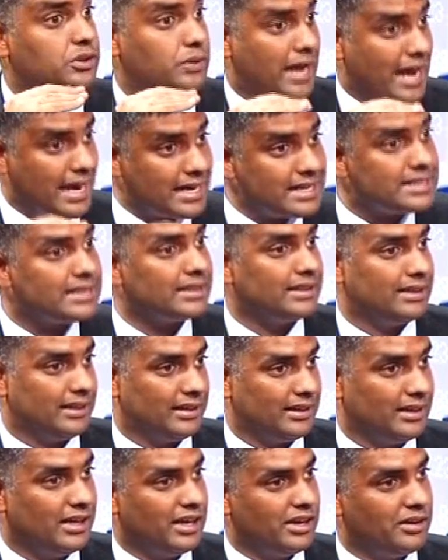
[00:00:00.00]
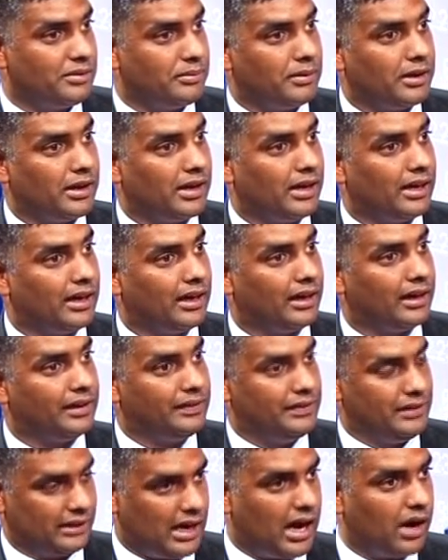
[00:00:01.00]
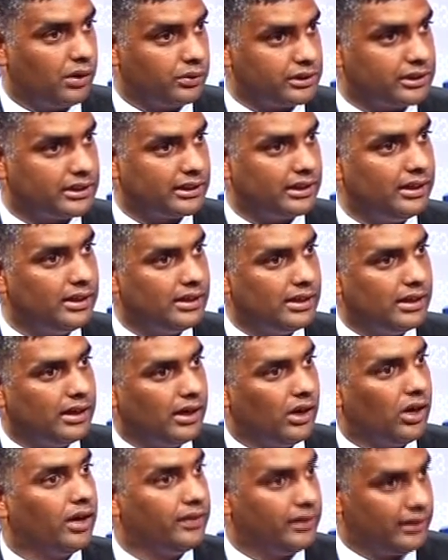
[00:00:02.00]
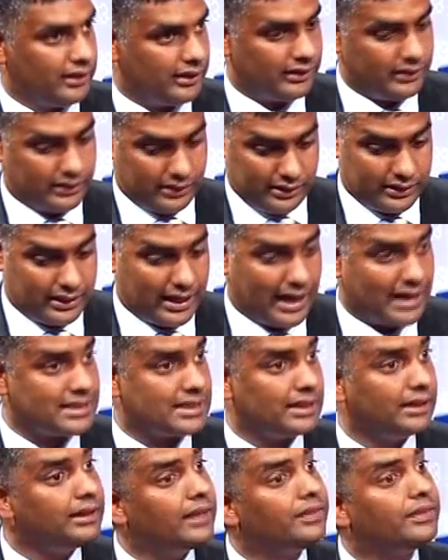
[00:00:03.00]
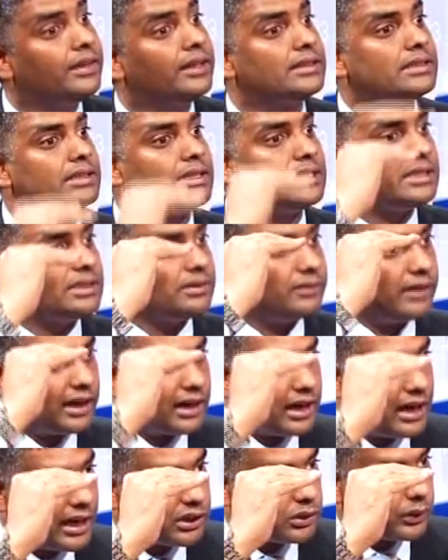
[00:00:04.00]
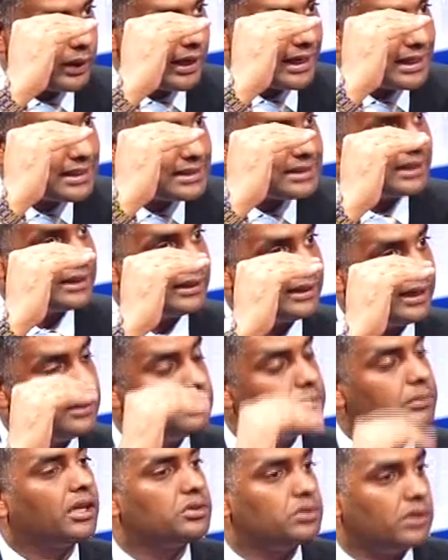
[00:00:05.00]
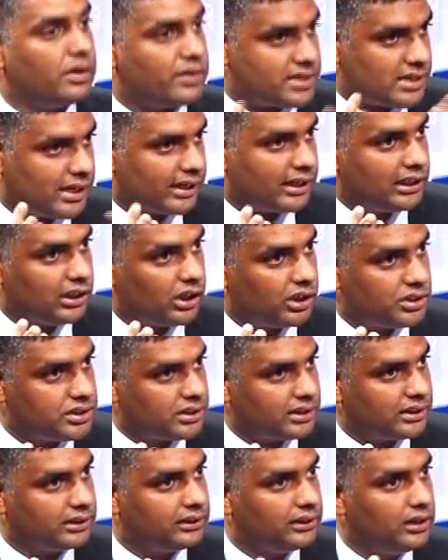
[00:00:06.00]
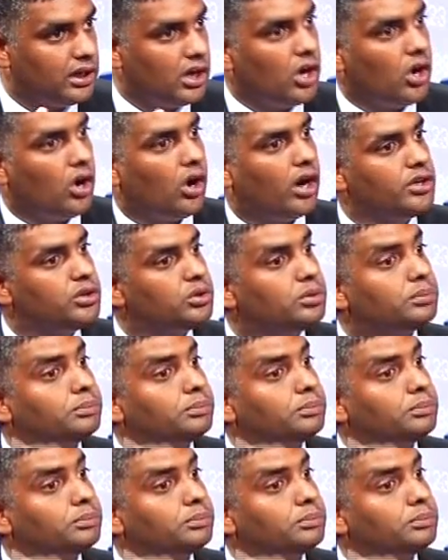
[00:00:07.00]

to enter, enter. the uh, the counter or the, the, the asset and then this is where I like to exit and because yes. you have a psychological or you